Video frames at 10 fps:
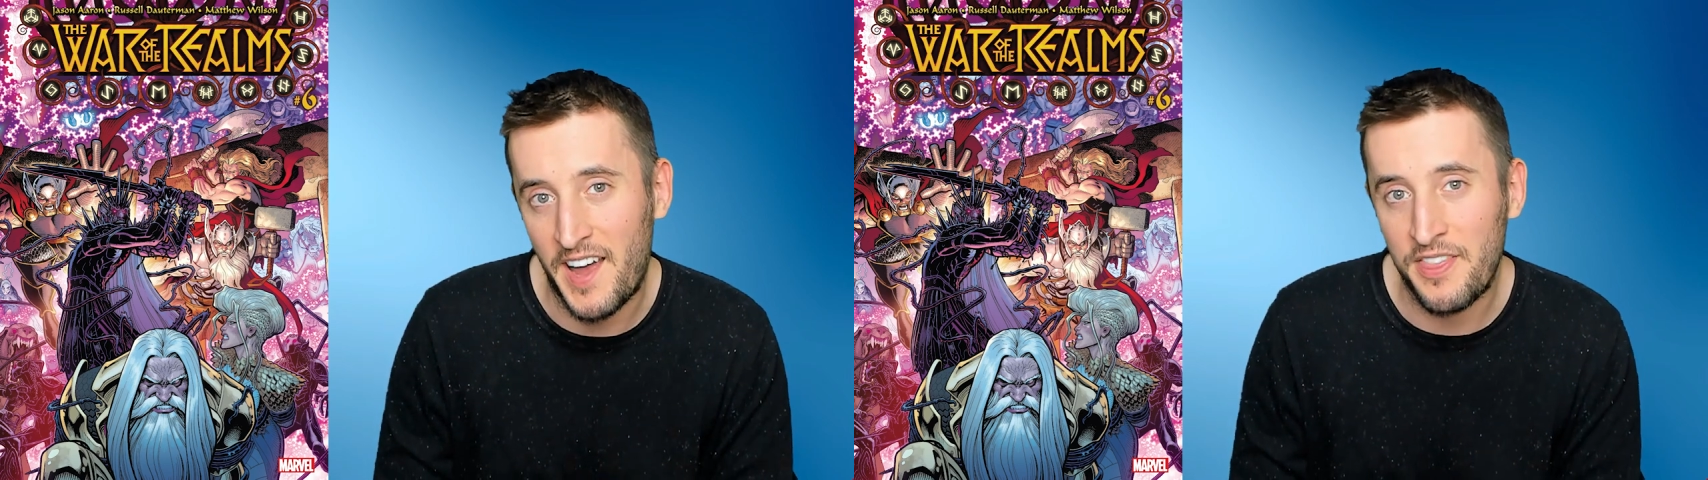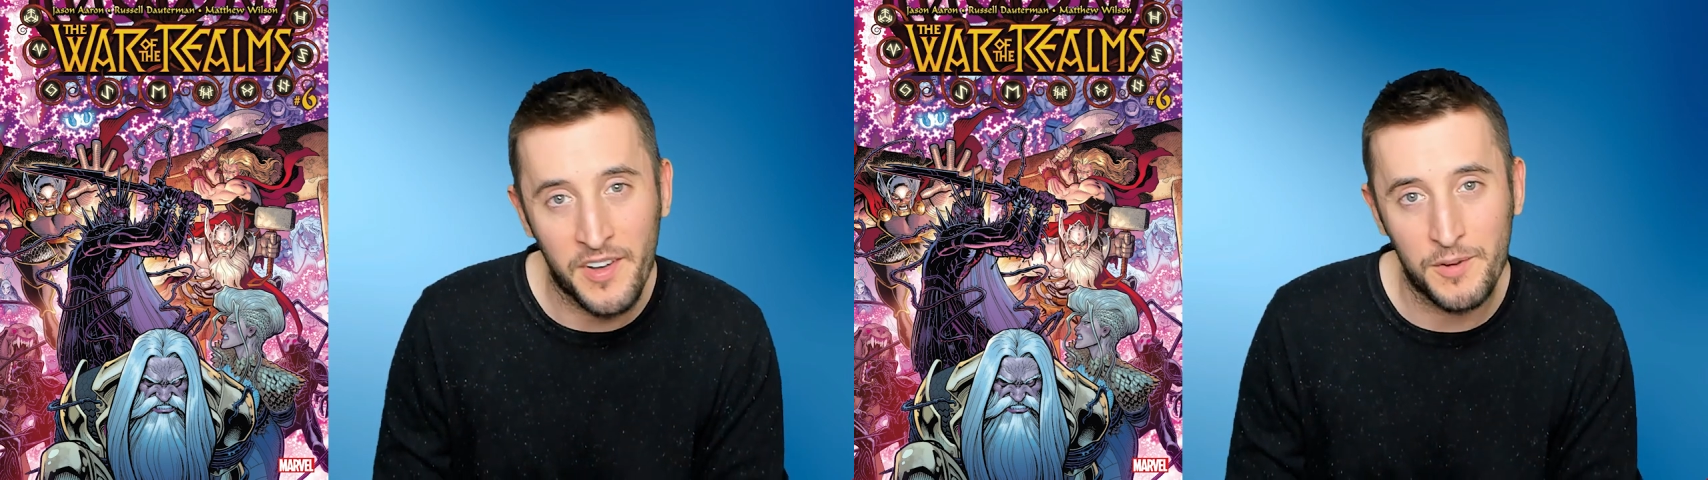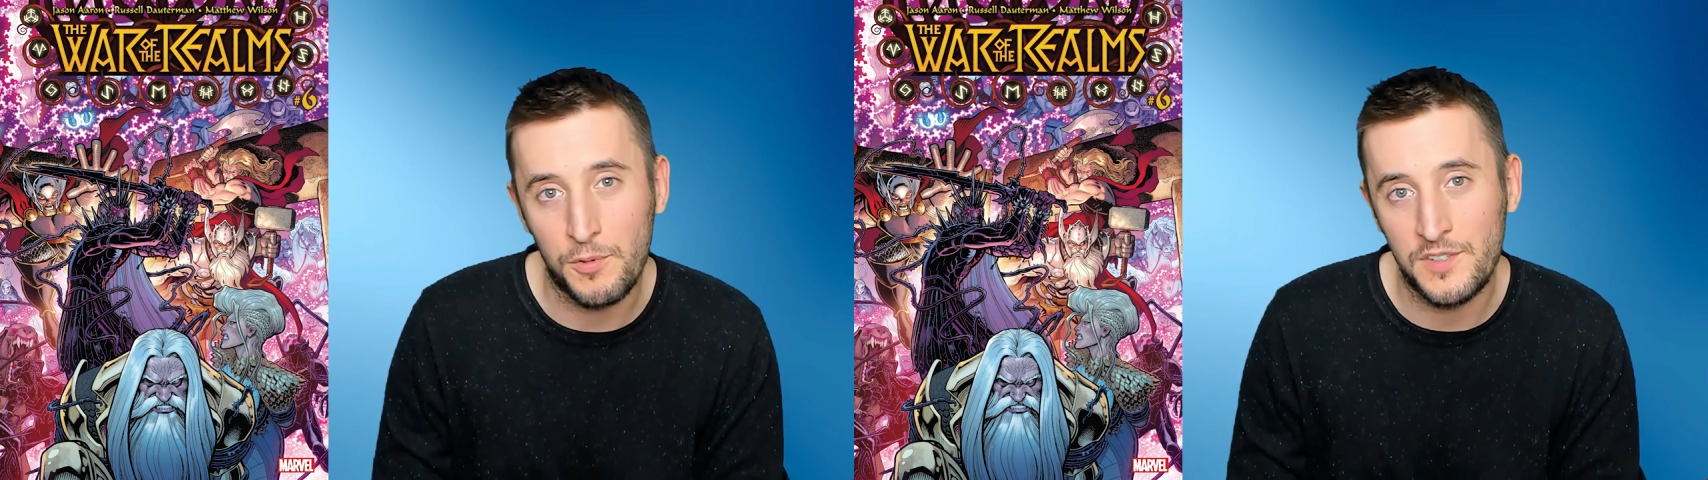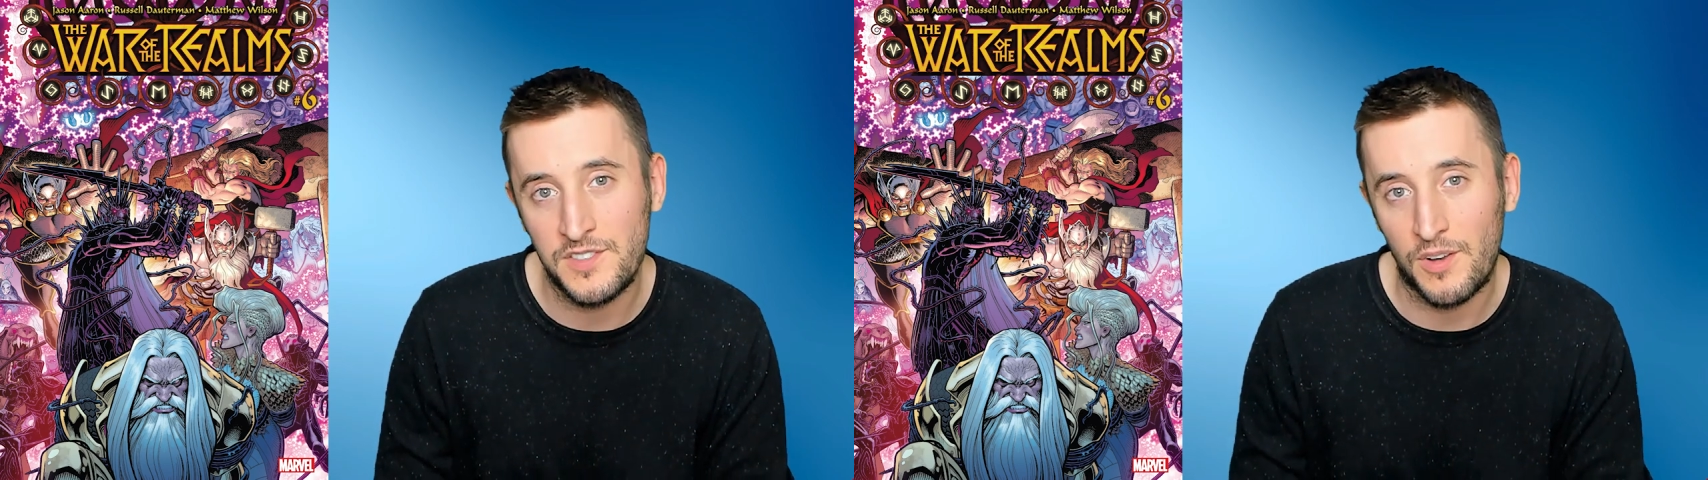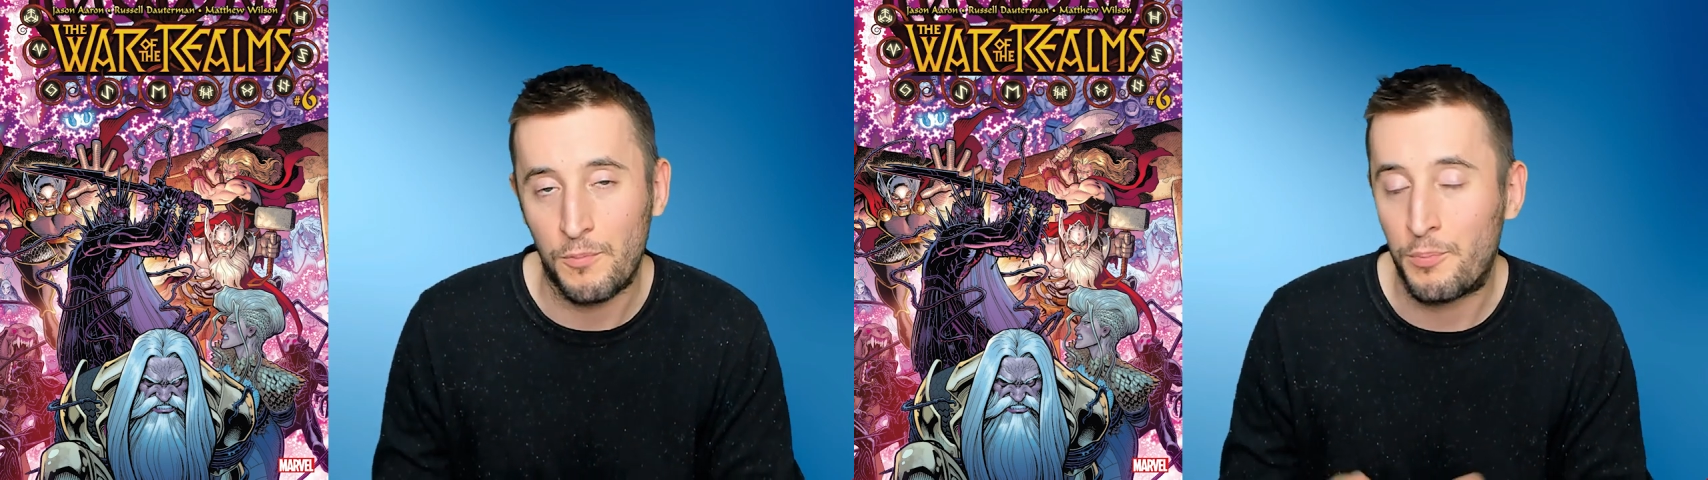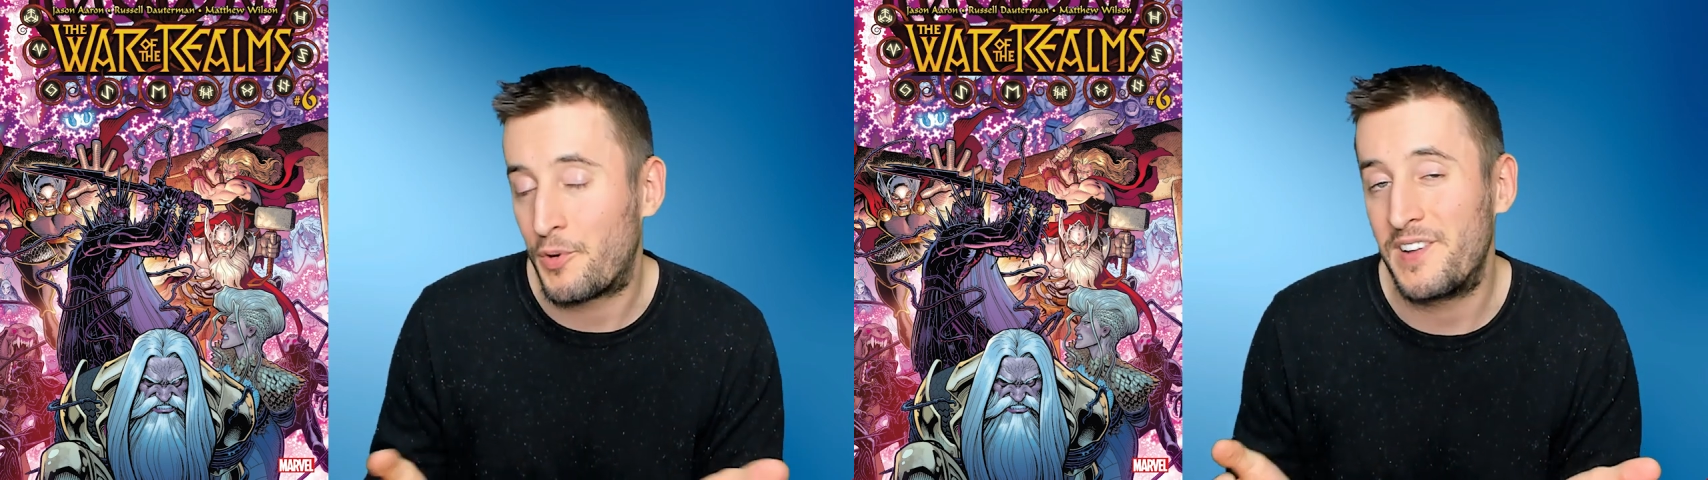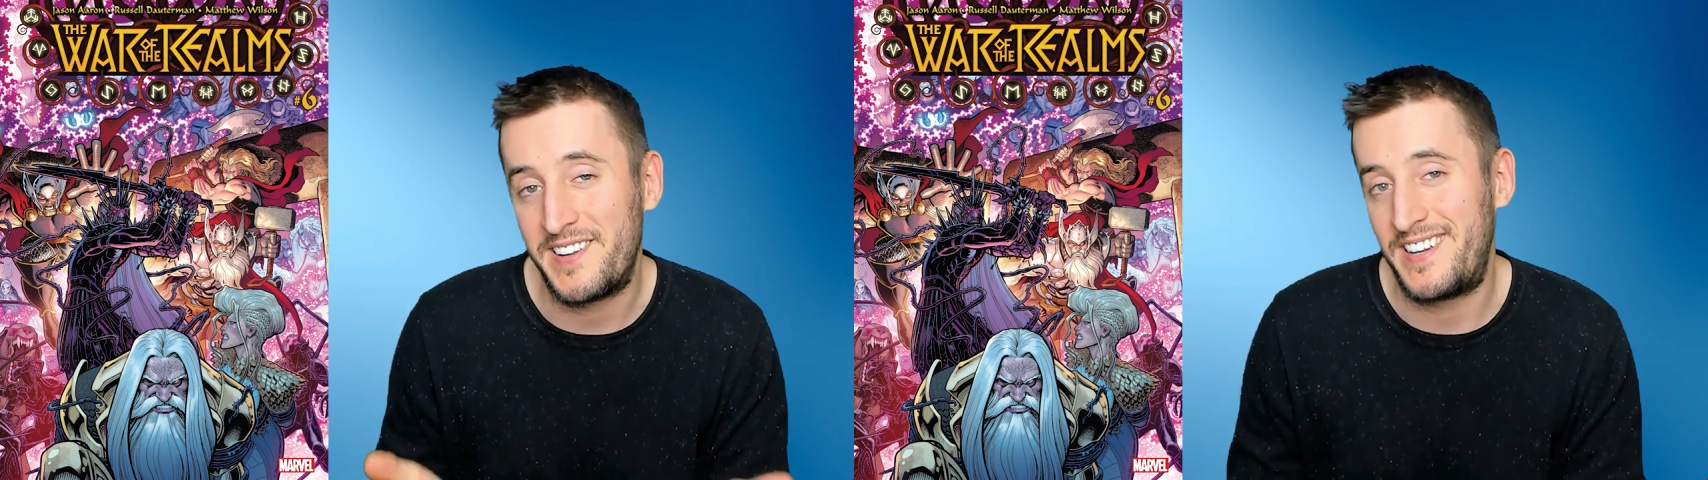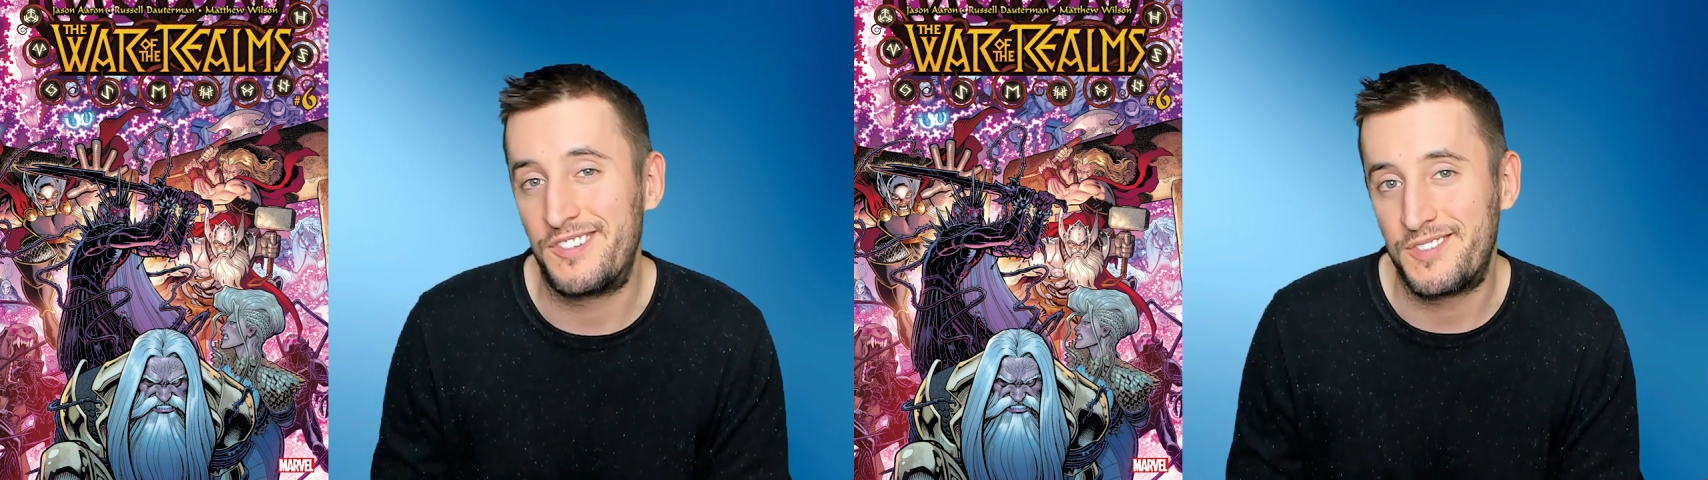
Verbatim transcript: I thought it was a really